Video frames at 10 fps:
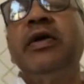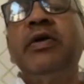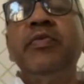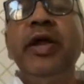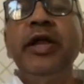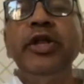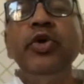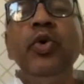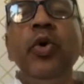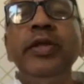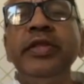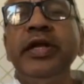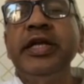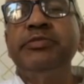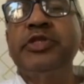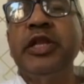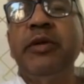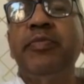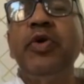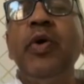Where did you go in the deep
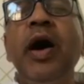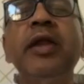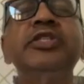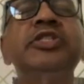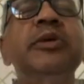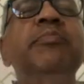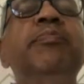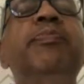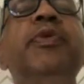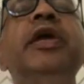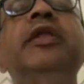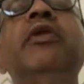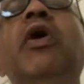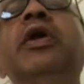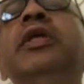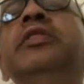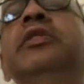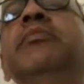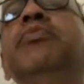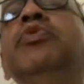sleep? You are simply not in
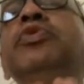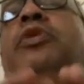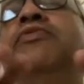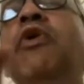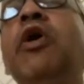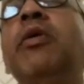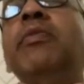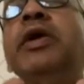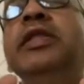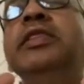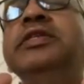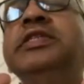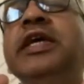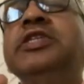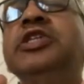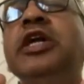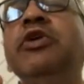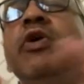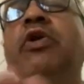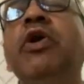the bhuta form, in the sense that
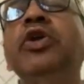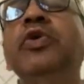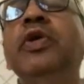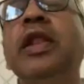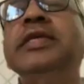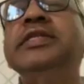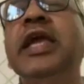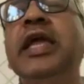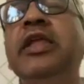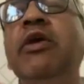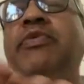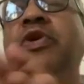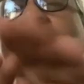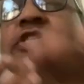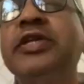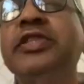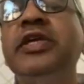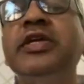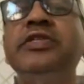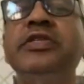you are not utilizing any of your
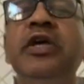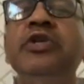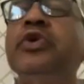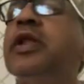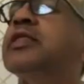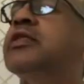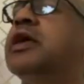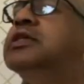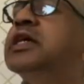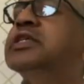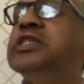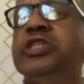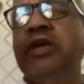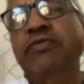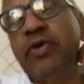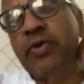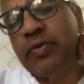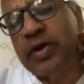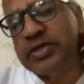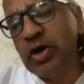shaktis. So nothing is existing for you.
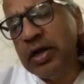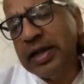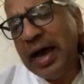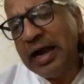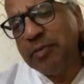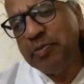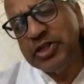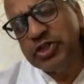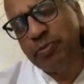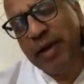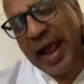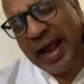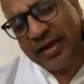It's all dark, pitch black.